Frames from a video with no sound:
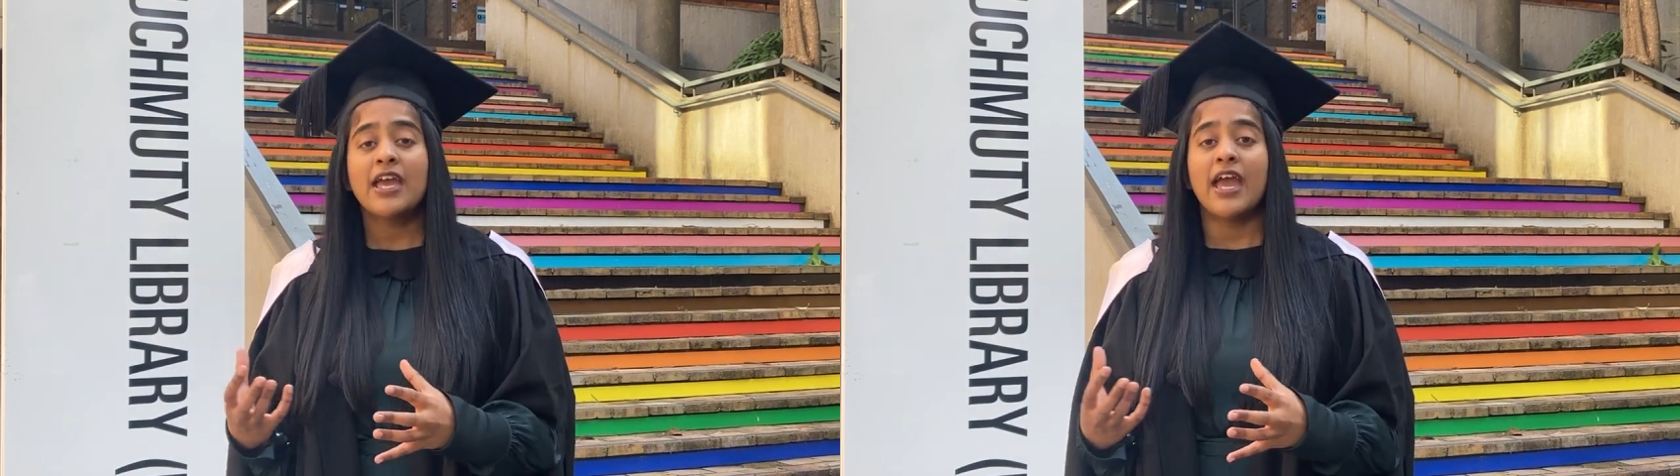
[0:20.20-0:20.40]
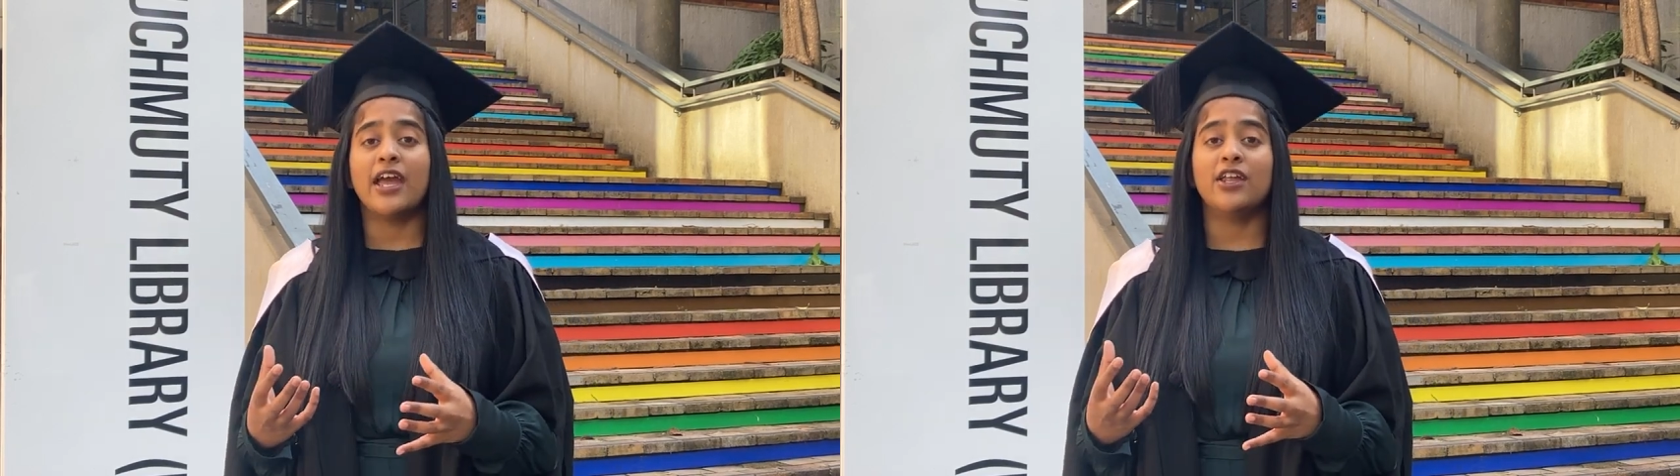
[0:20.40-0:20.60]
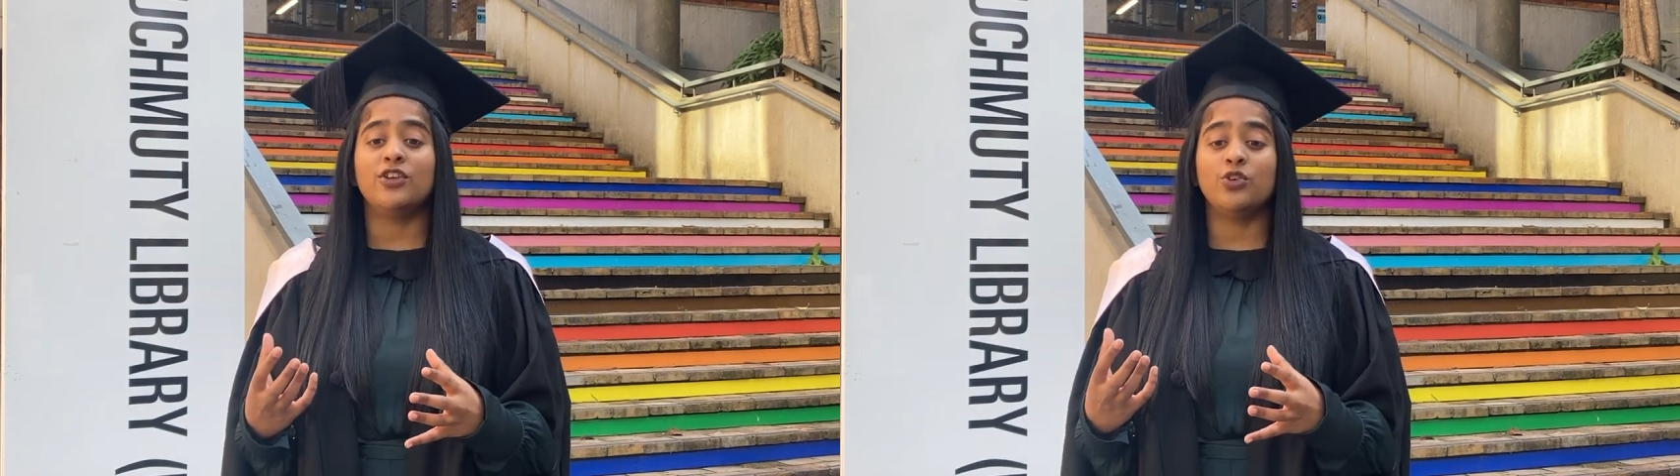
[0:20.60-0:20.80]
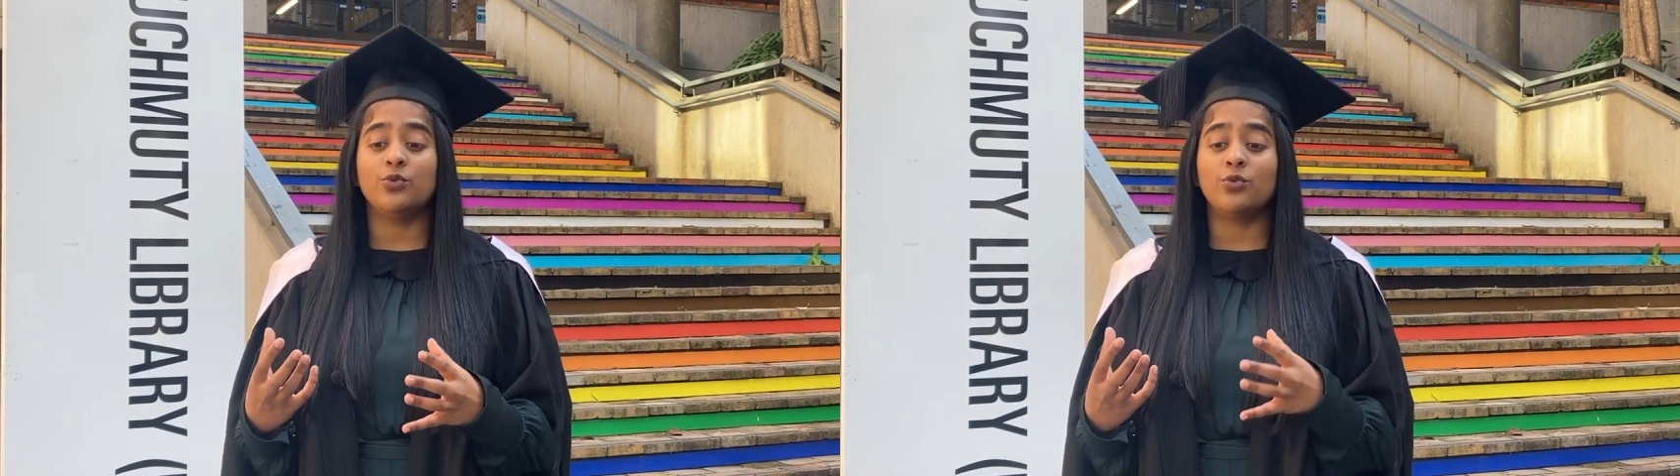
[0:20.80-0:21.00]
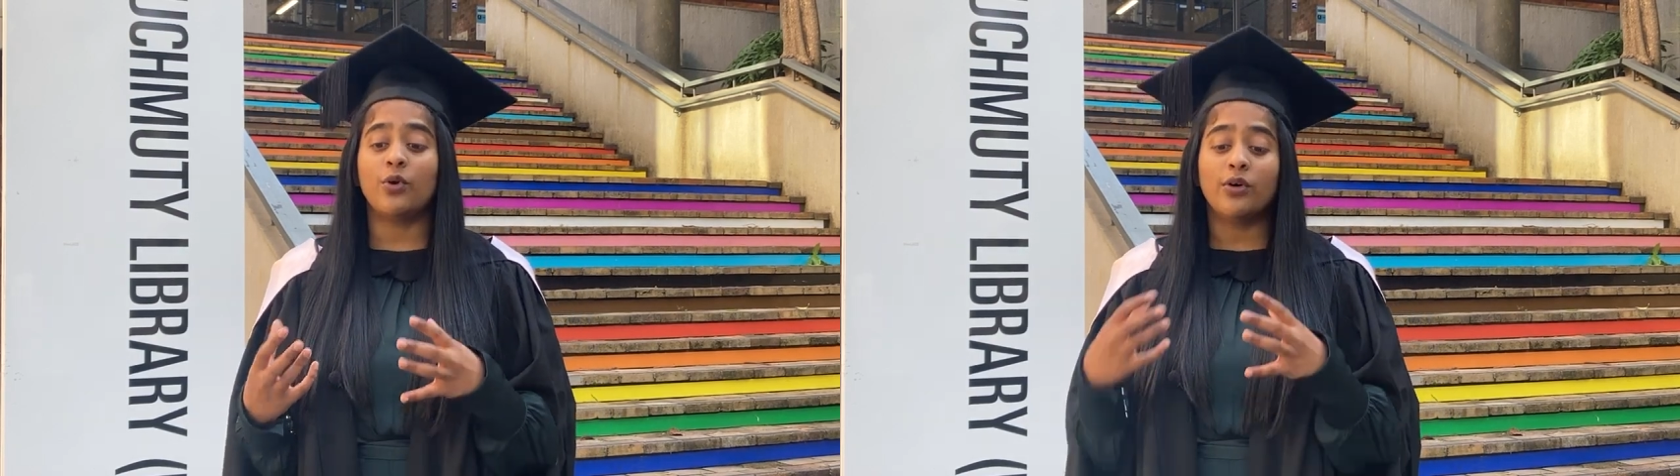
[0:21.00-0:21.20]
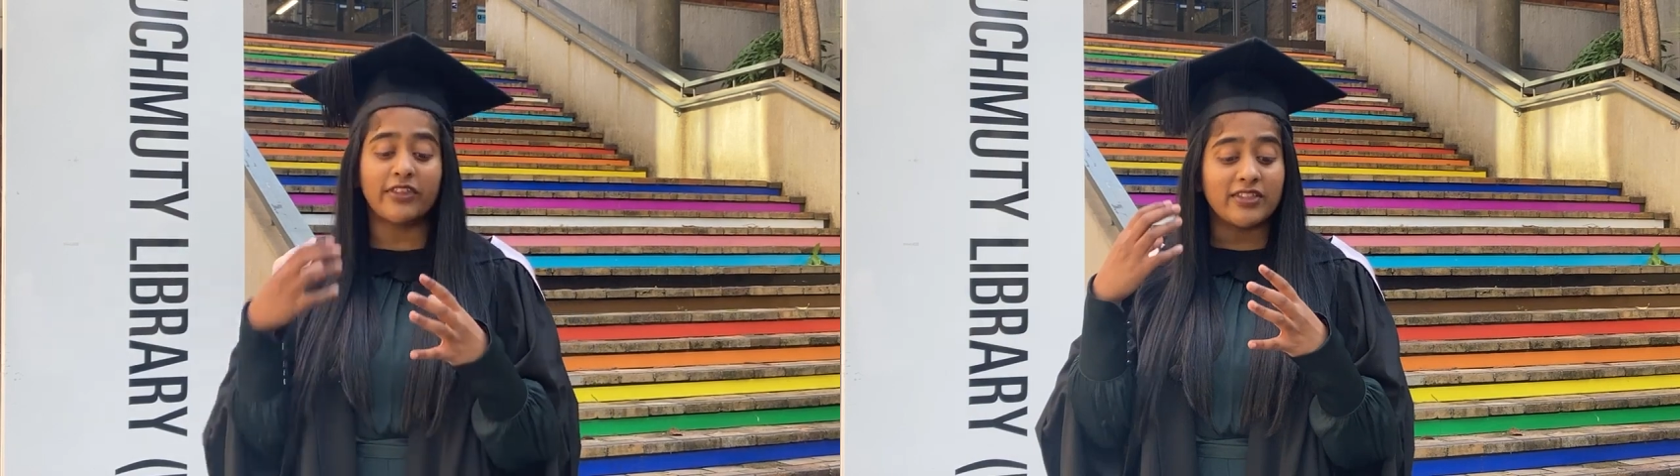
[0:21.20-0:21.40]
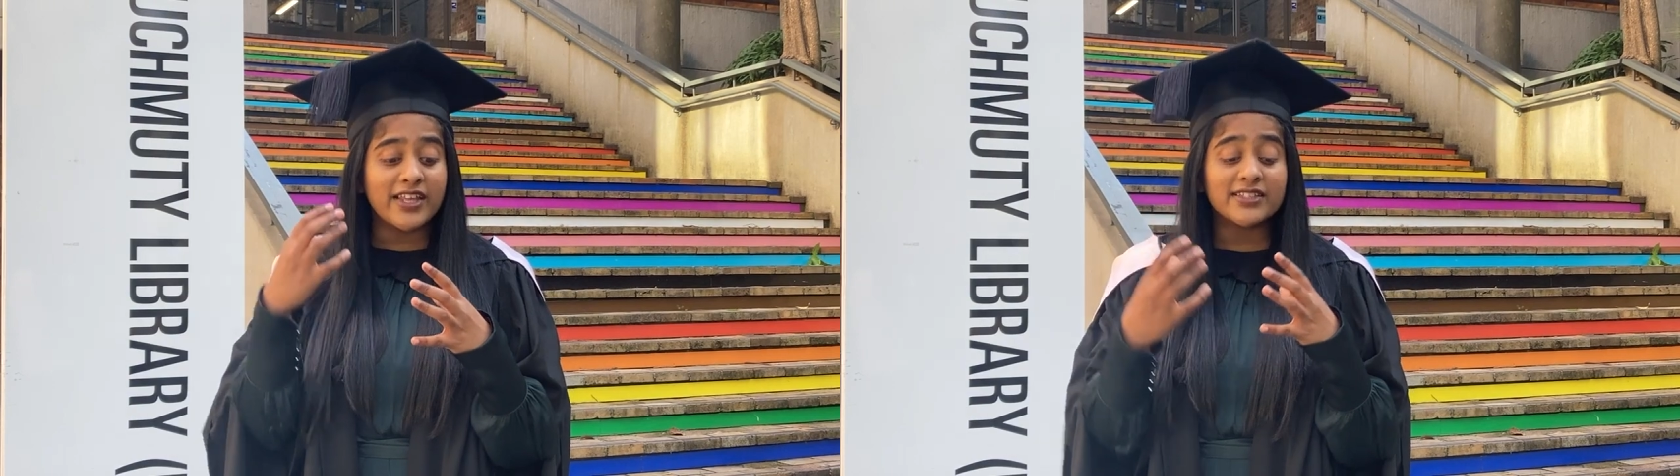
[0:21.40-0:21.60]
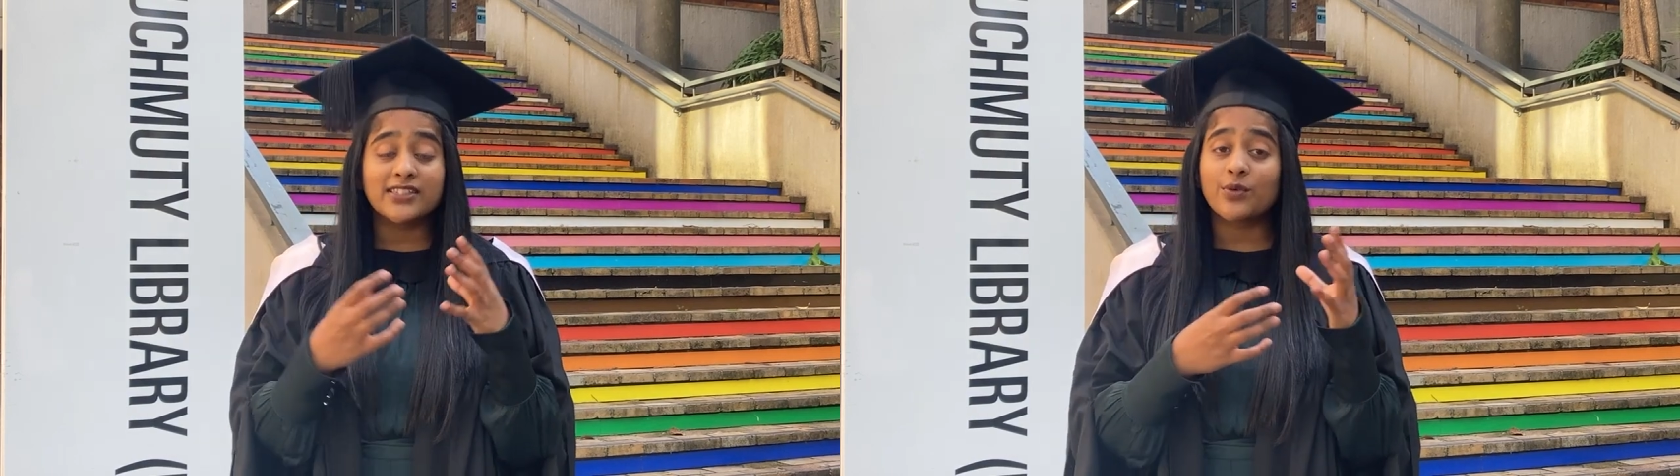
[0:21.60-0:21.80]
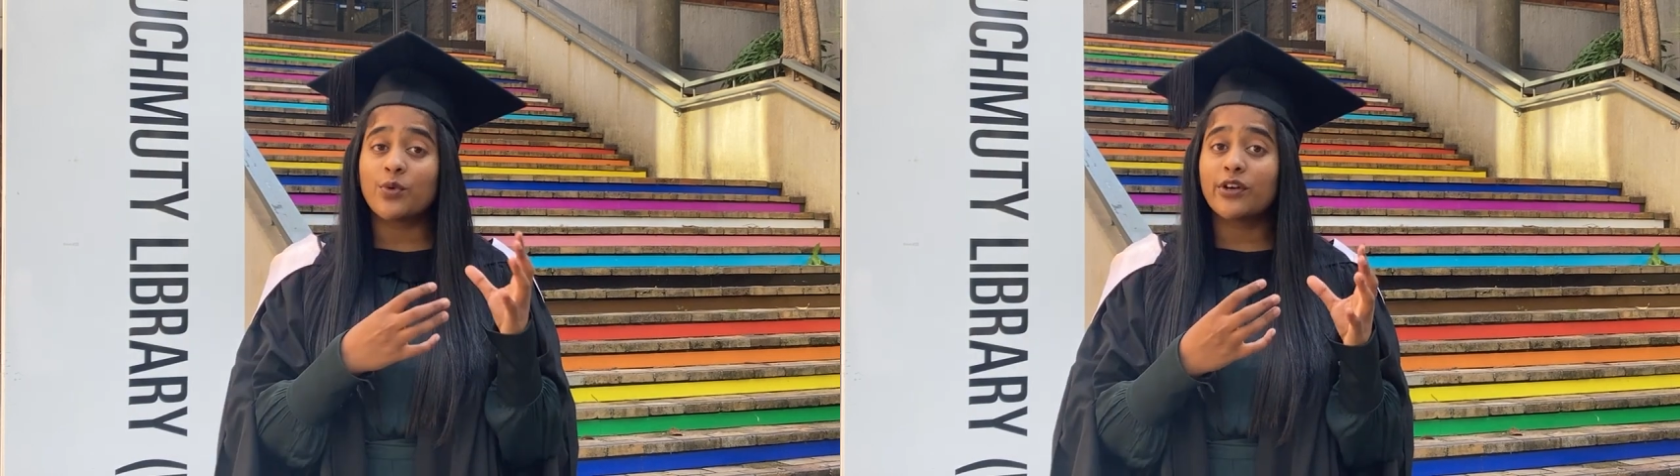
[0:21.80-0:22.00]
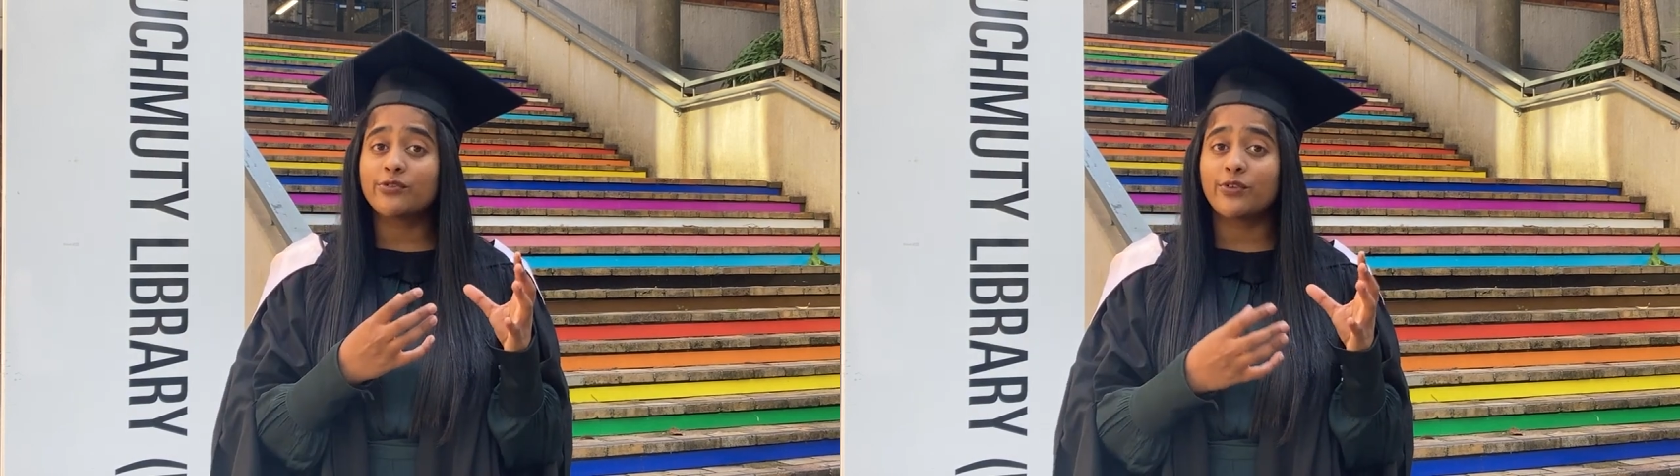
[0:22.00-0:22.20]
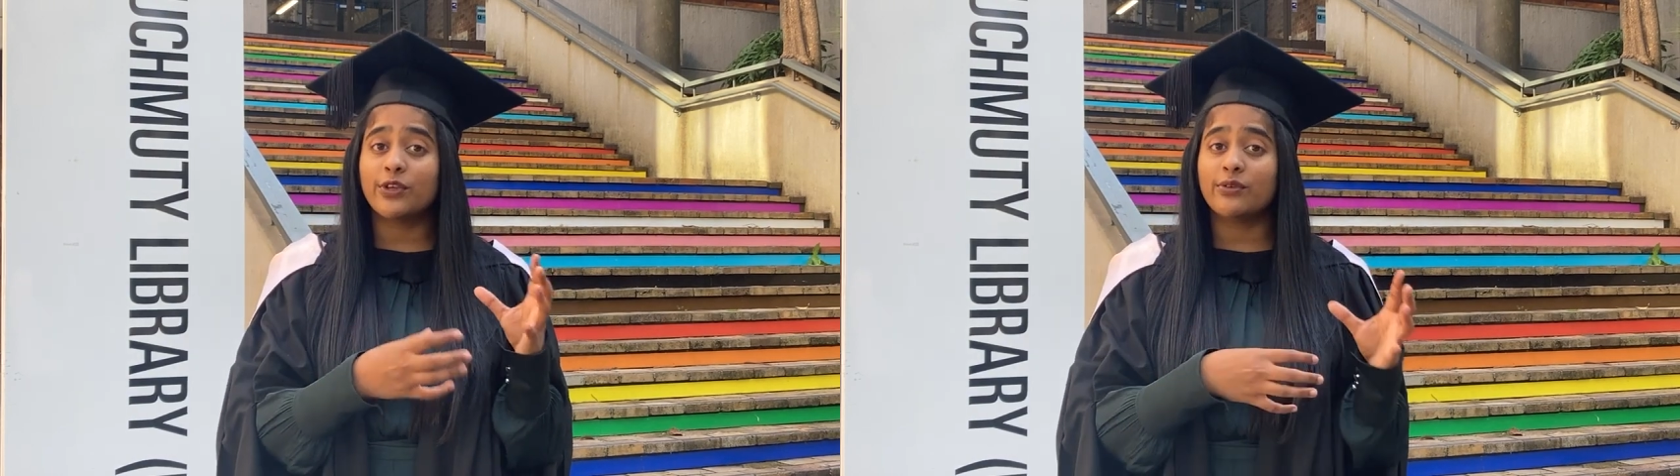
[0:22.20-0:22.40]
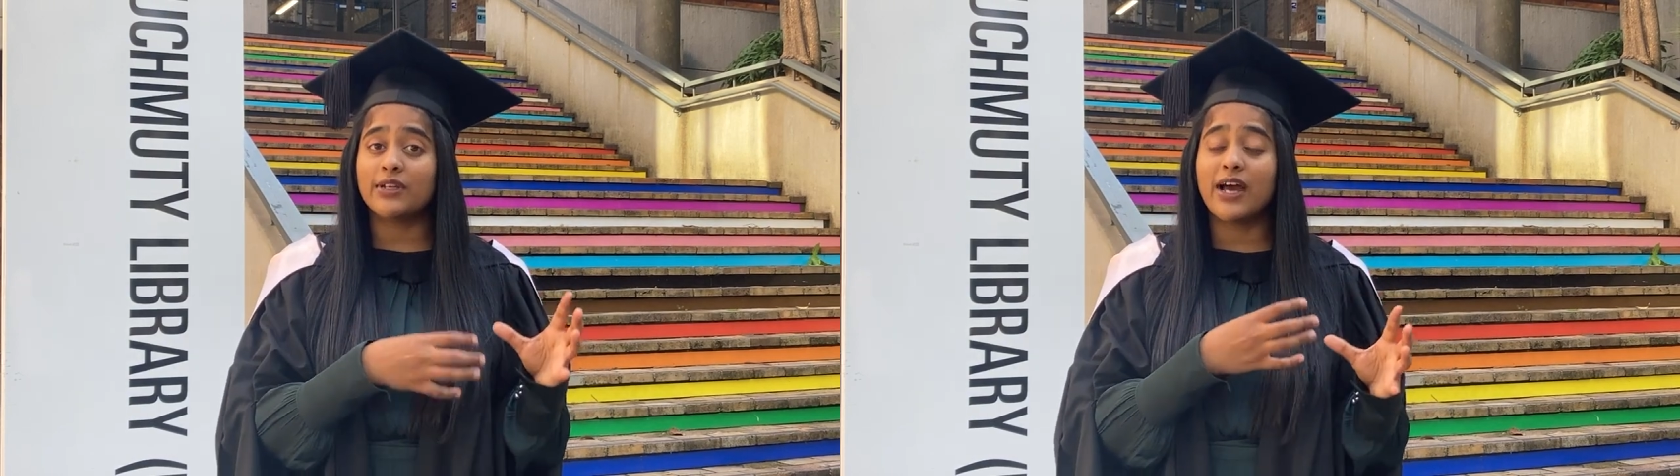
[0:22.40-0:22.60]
and you the things that work for you in